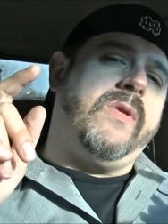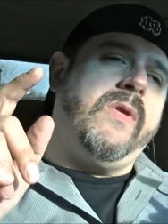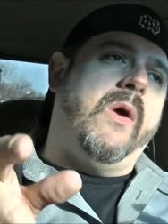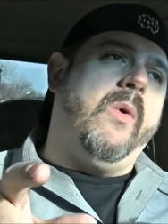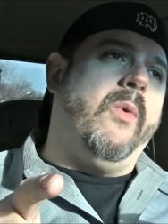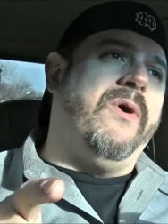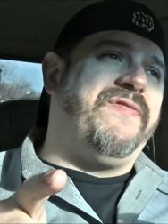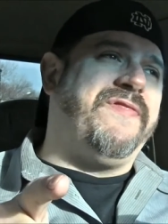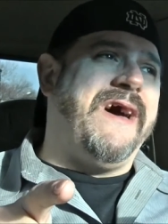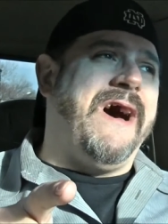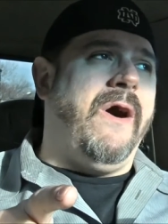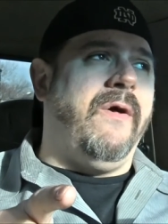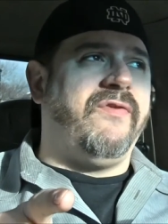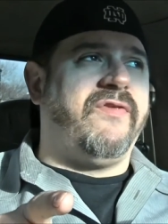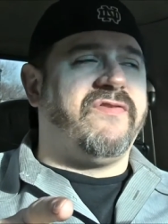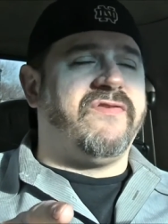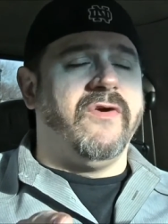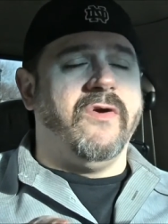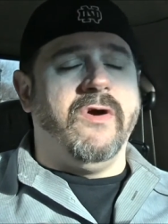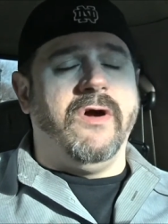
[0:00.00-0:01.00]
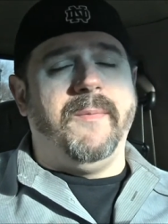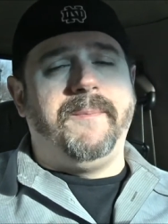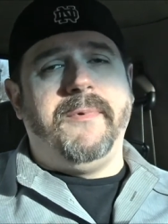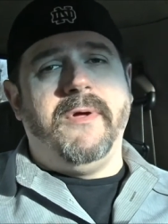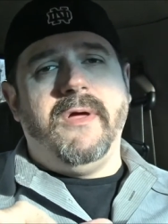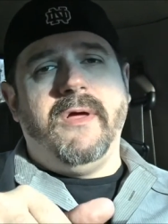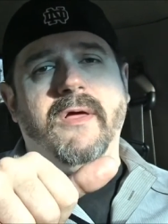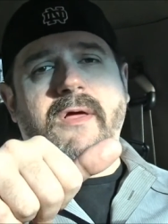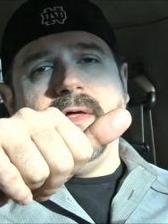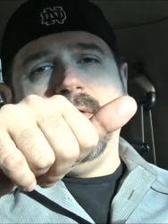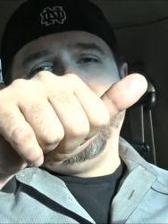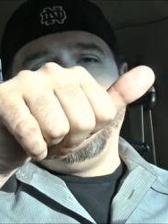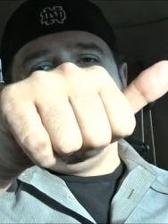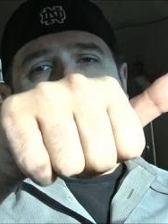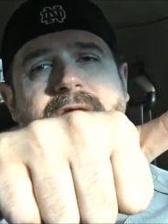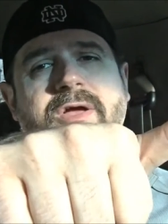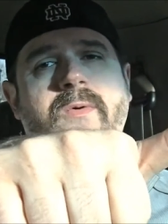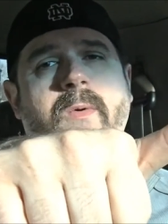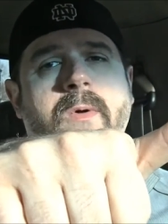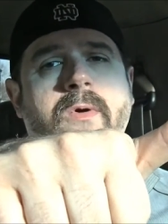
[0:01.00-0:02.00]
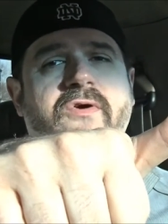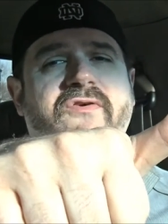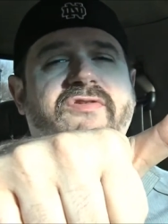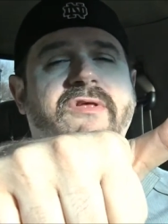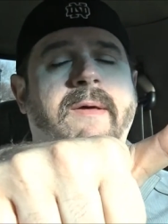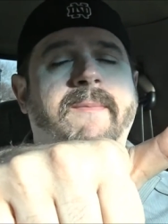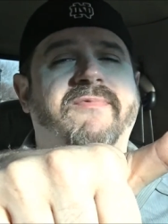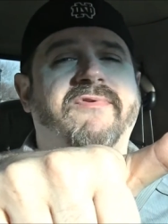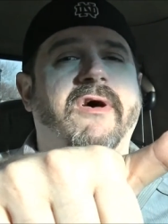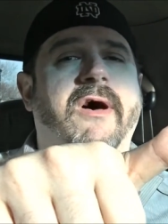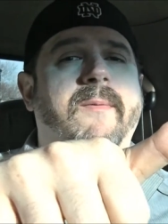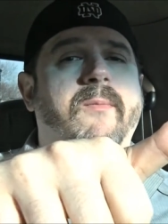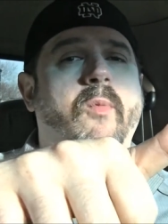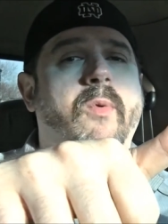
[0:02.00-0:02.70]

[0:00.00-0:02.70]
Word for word: without syrup, three quarter thumbs up.